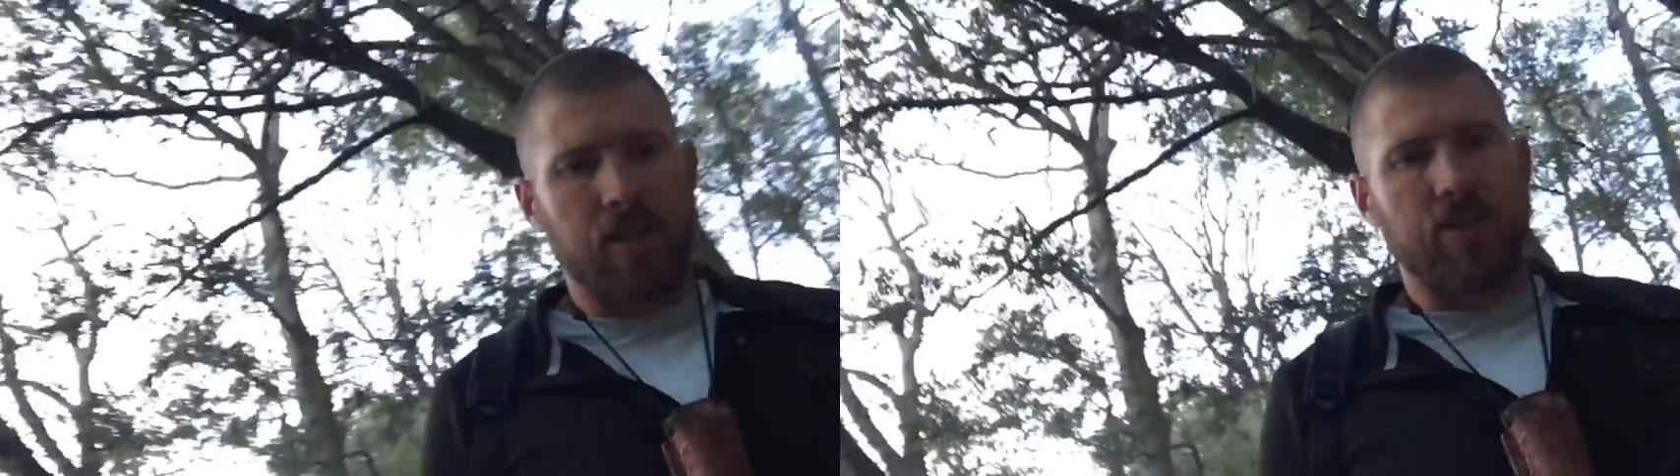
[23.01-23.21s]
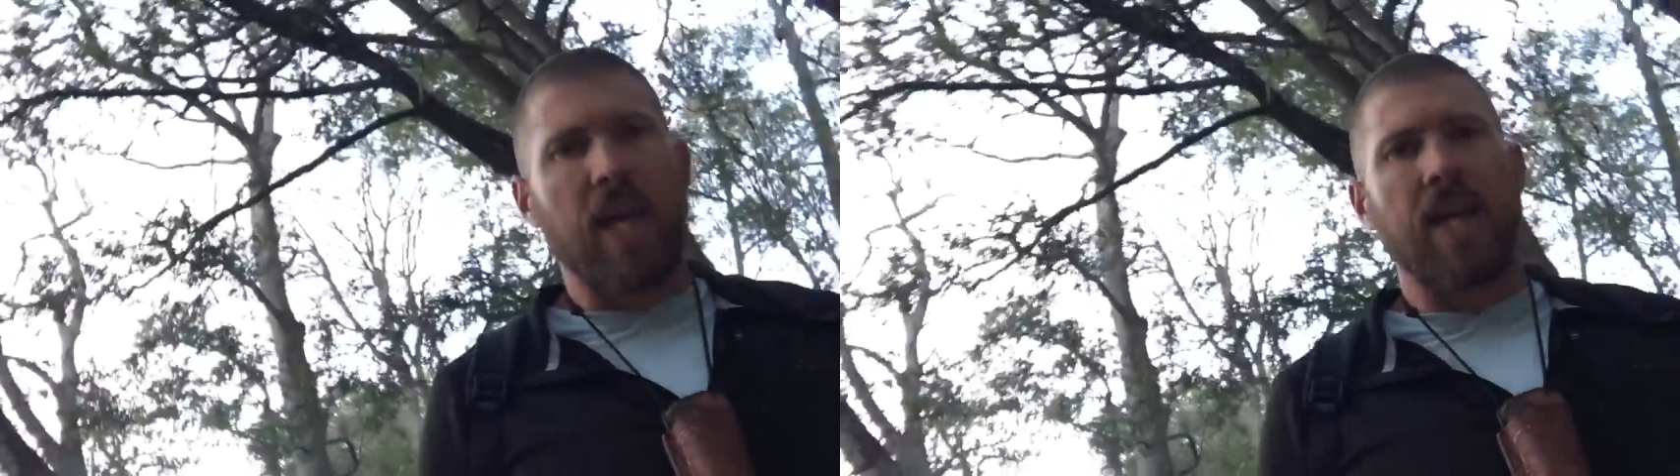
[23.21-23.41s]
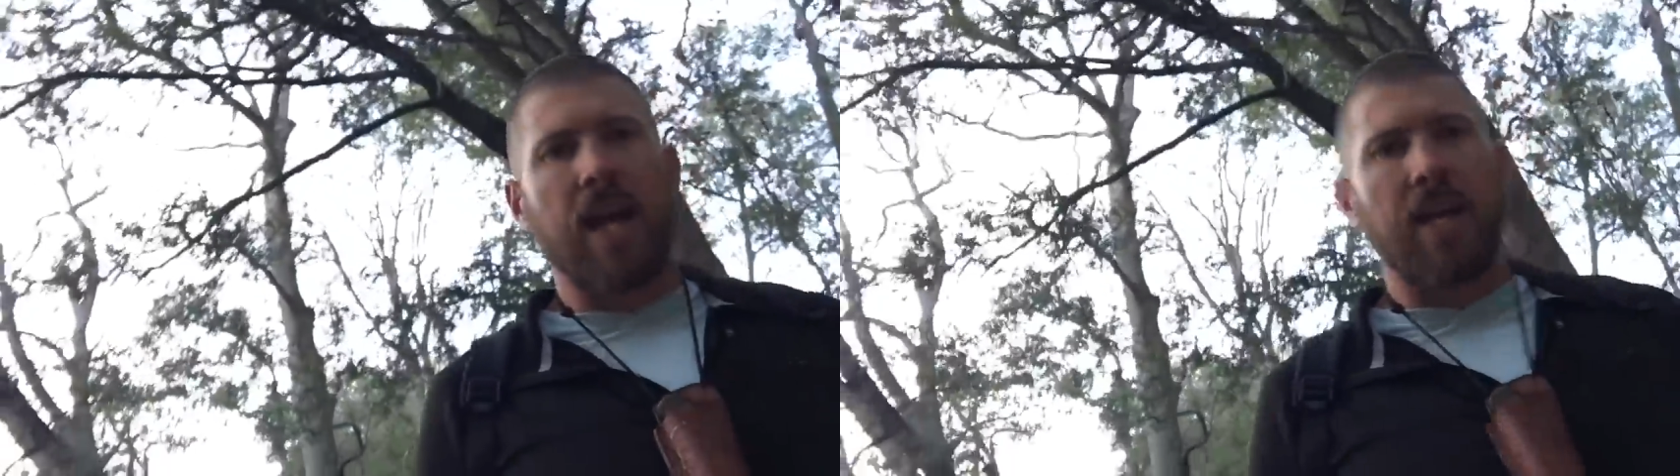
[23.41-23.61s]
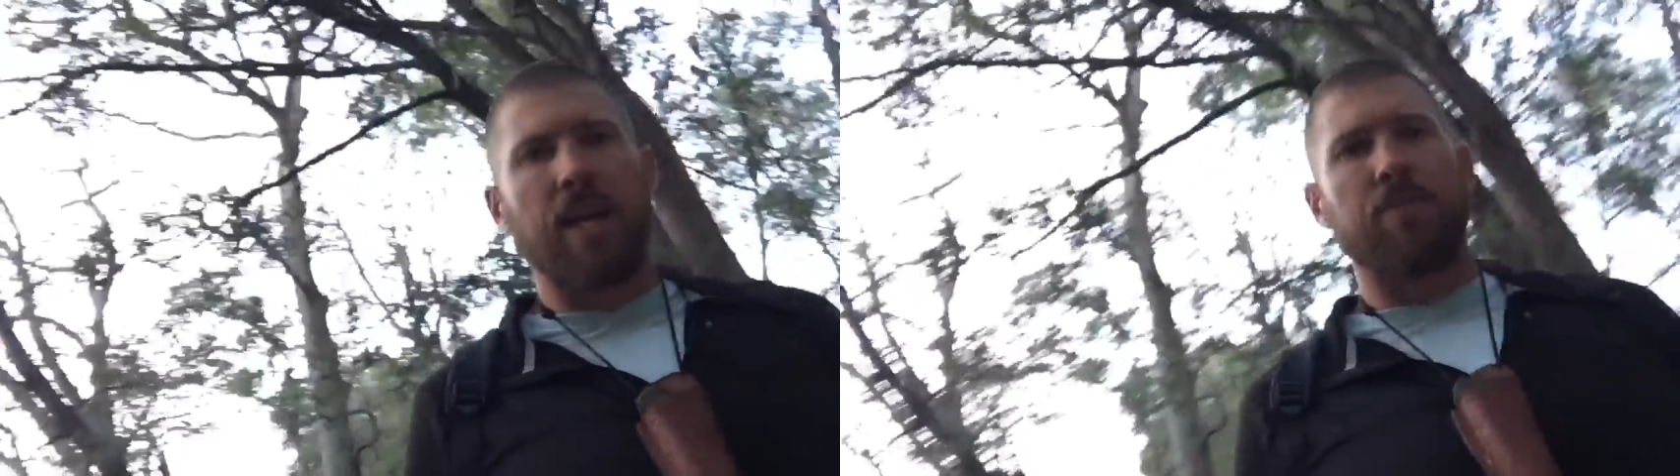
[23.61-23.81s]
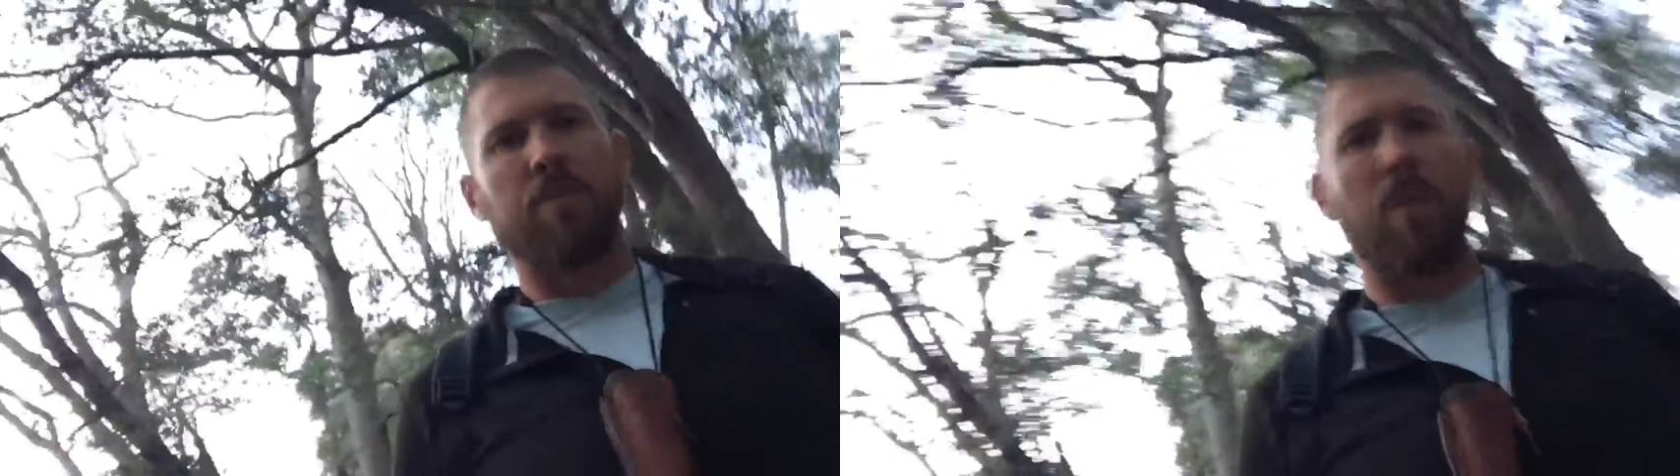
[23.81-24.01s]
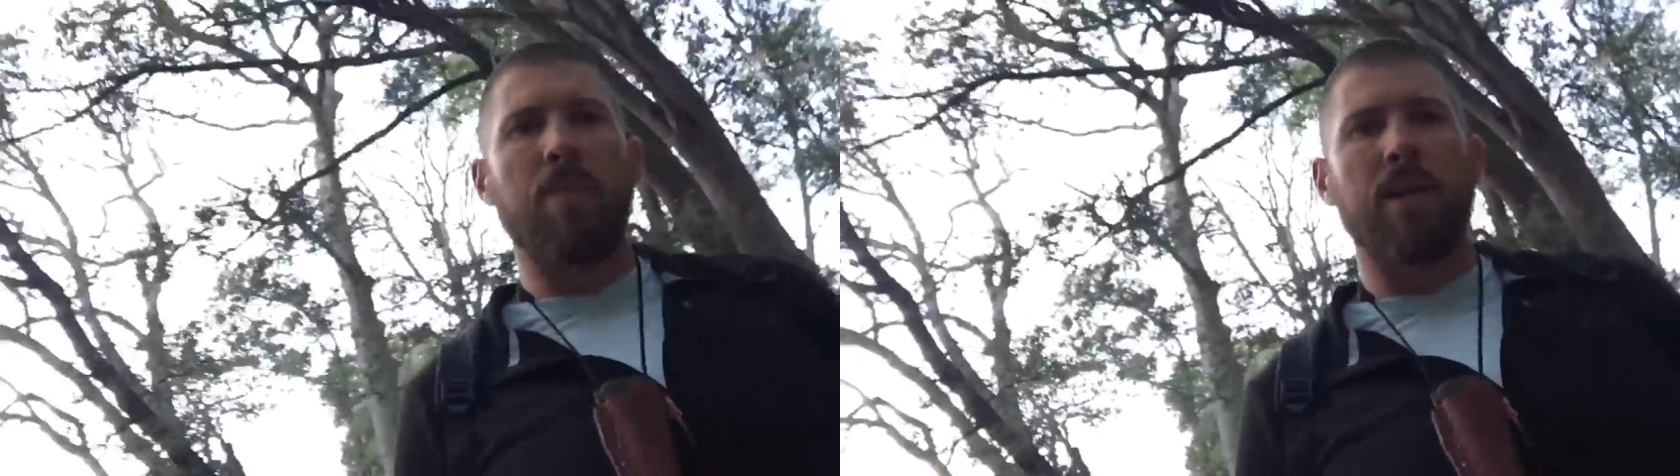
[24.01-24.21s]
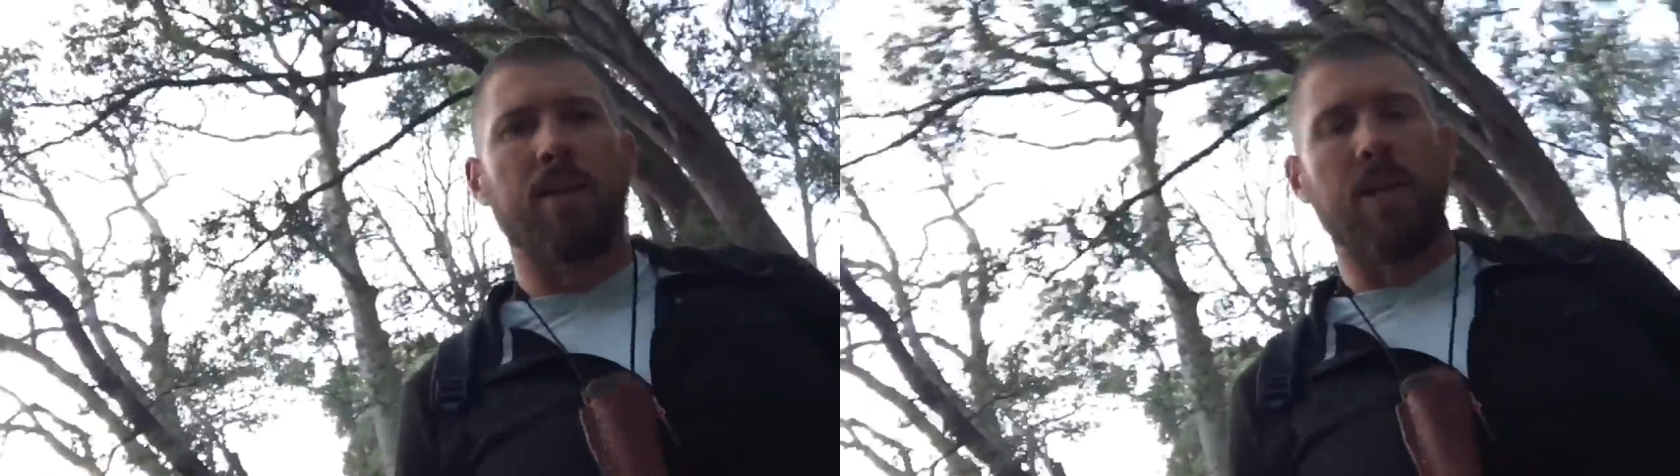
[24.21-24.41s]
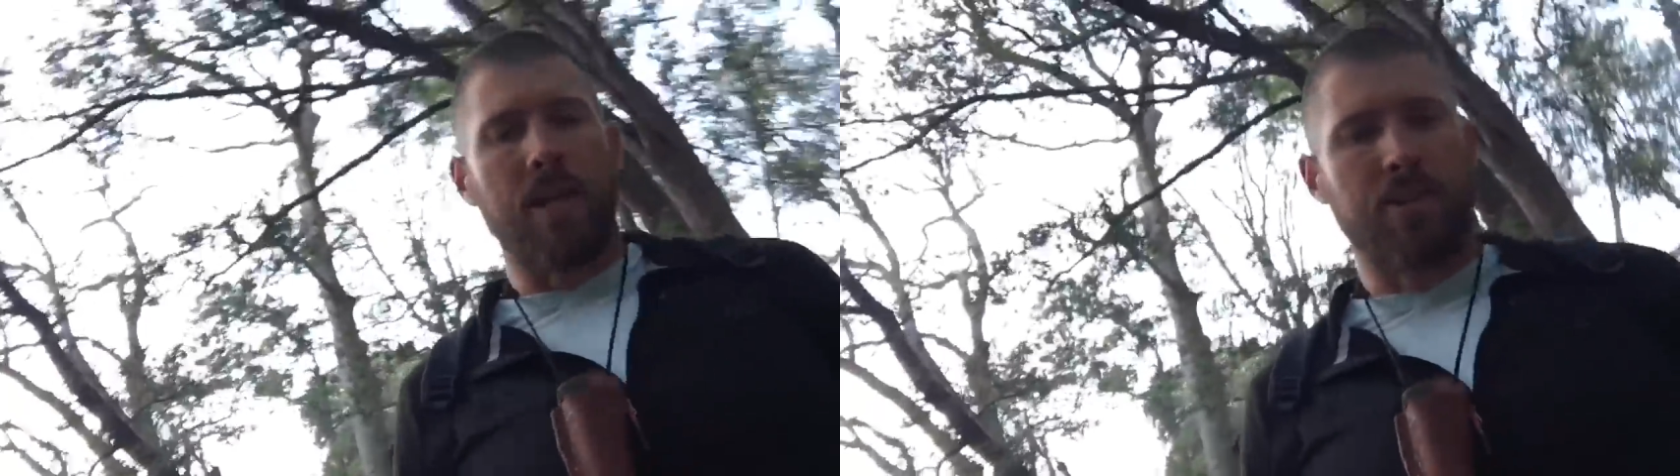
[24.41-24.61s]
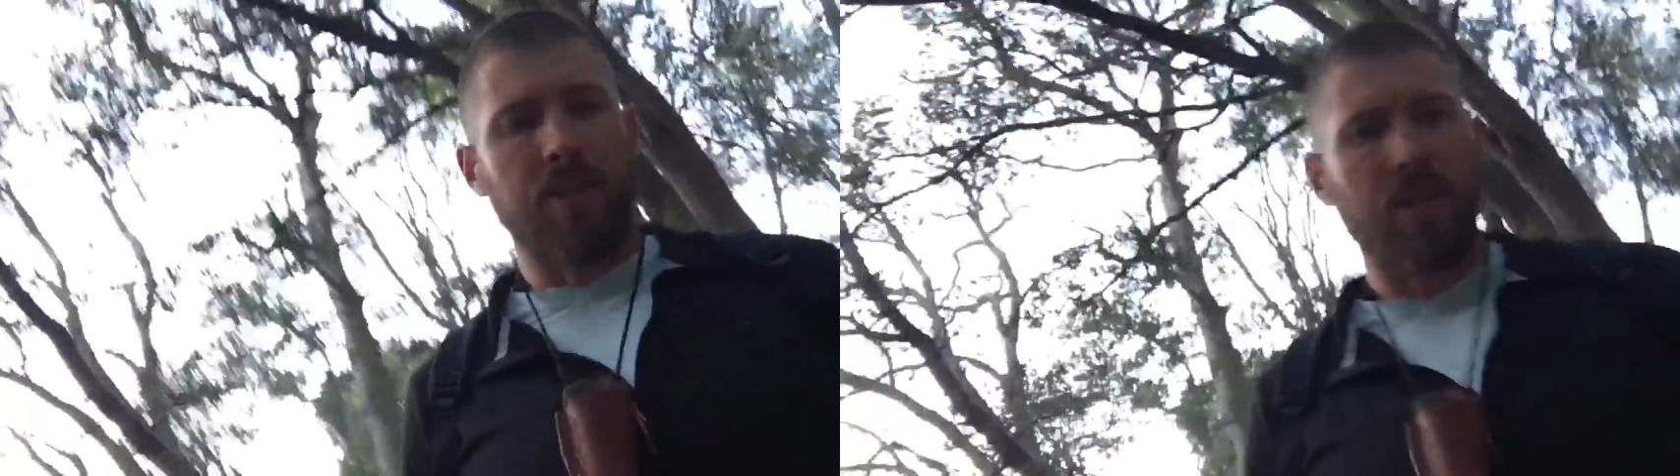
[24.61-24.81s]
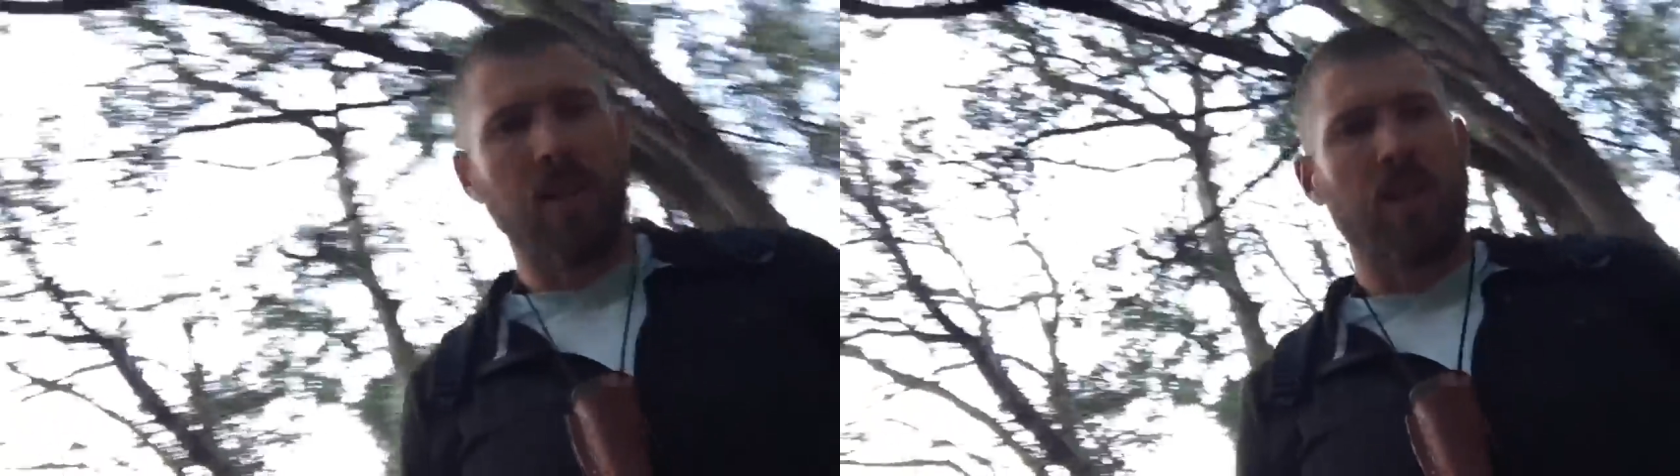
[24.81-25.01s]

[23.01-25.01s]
daylight left, maybe a little less,